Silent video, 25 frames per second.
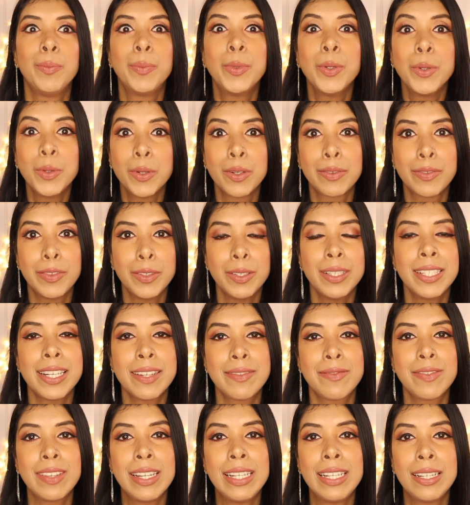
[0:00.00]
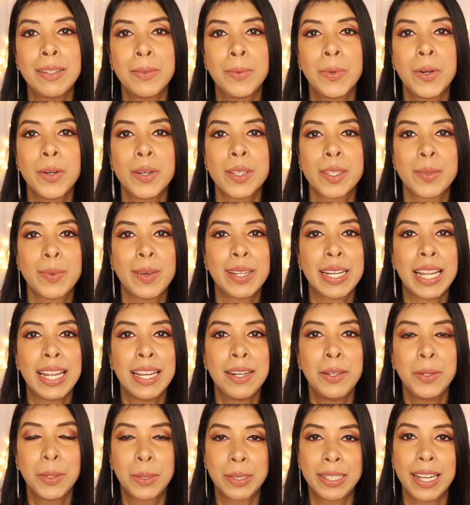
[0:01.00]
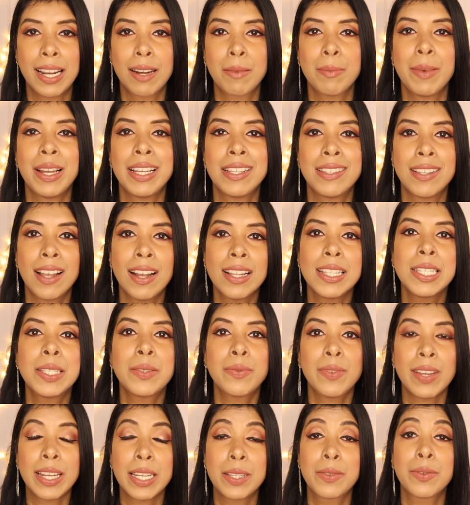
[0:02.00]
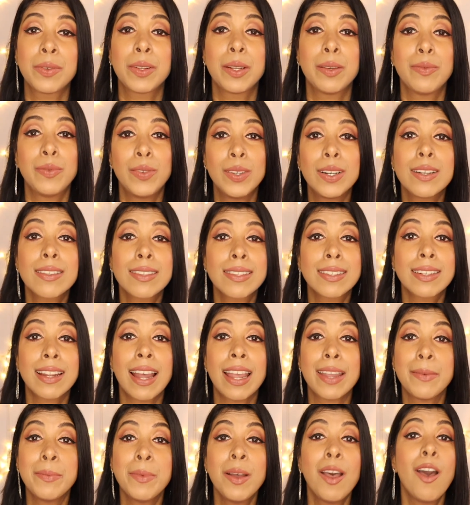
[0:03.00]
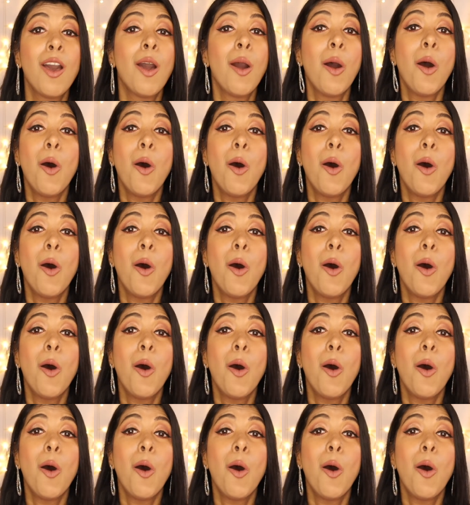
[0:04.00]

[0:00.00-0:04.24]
beautiful that feeling was when I looked at my son's face for the first time.